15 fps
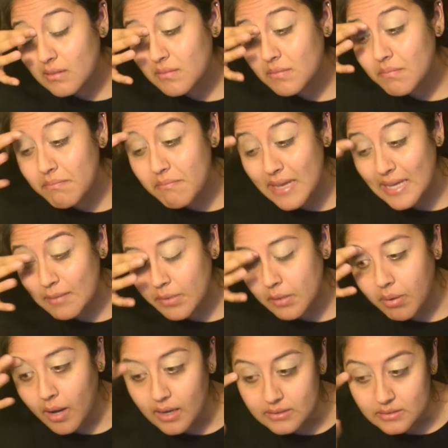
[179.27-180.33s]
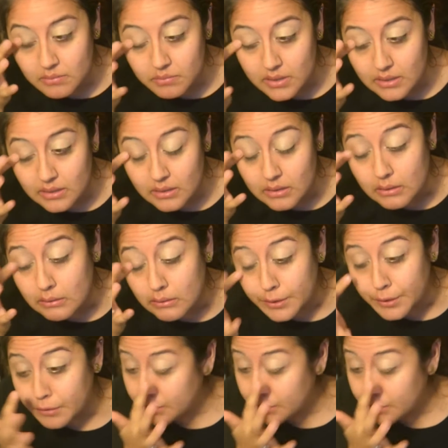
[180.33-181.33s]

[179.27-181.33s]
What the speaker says: Maybe possibly a glitter